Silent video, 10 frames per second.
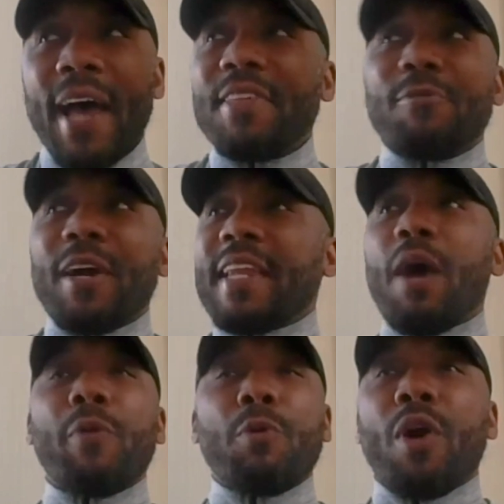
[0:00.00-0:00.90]
I think right
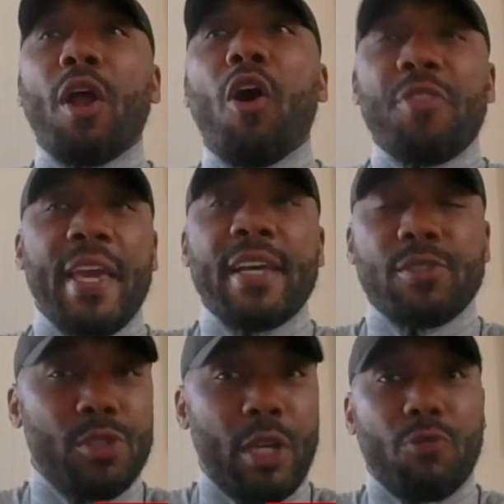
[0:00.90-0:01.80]
now we want all the
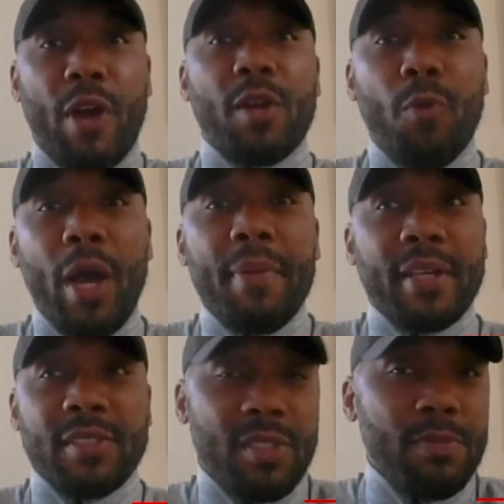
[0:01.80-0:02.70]
answers like right away,
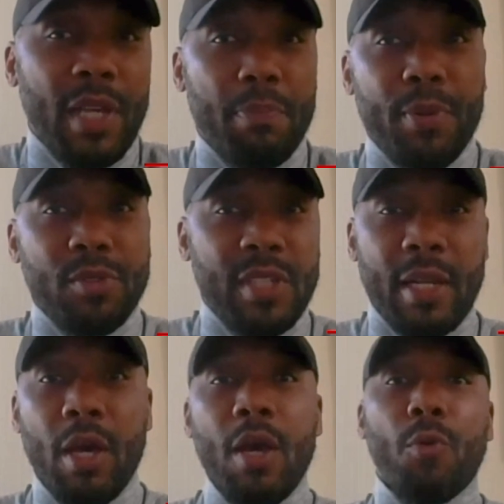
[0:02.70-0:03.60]
because it seems like Bill
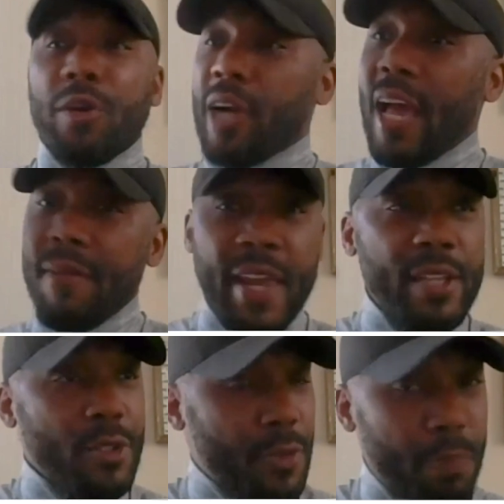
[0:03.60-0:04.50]
said, well, here, I have an
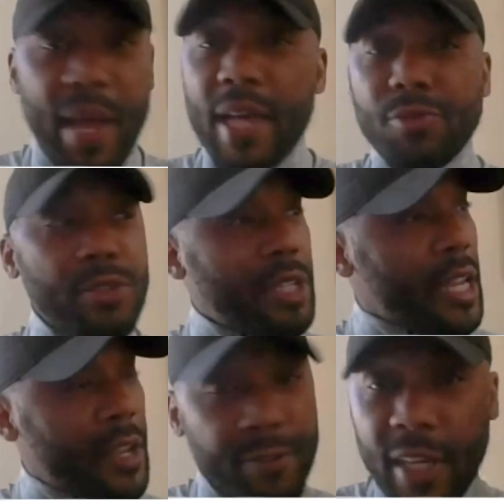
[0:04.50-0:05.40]
answer for pass rush. I
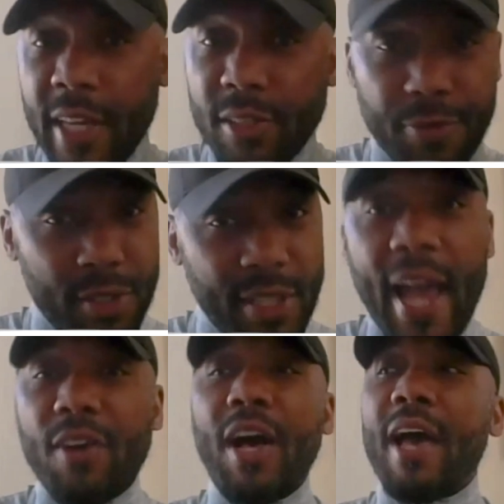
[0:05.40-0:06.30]
have an answer for
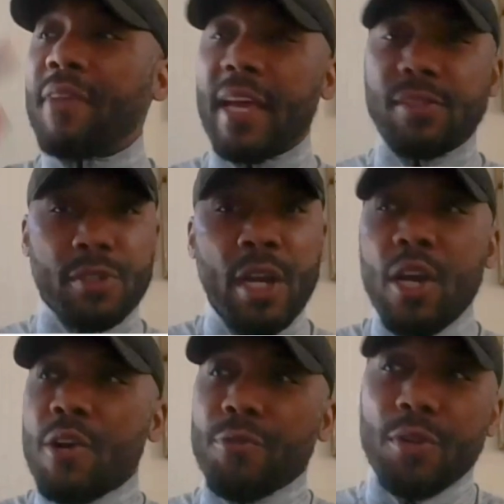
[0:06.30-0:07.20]
tackle. I have an answer
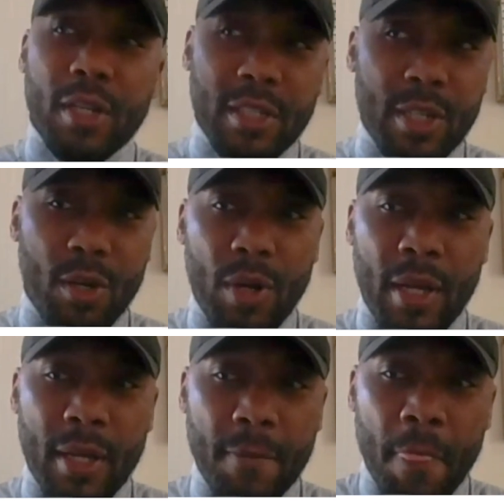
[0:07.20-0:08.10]
for
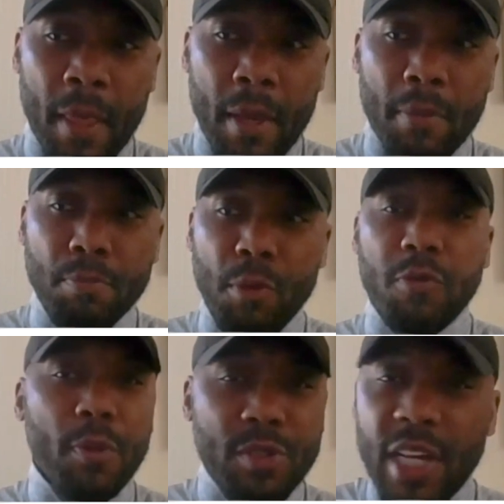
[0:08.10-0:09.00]
a
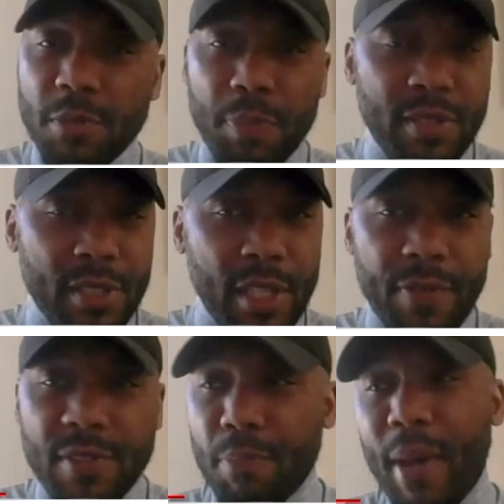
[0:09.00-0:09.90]
movable chess piece at
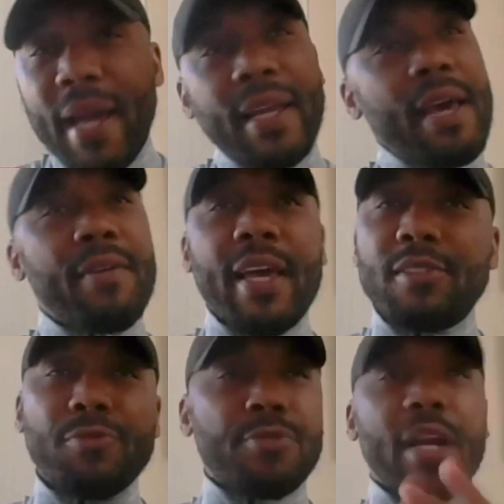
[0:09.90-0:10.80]
defensive back, and I have an
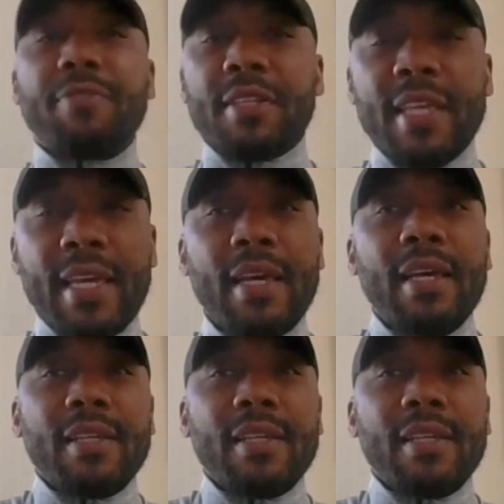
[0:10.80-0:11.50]
answer for everything.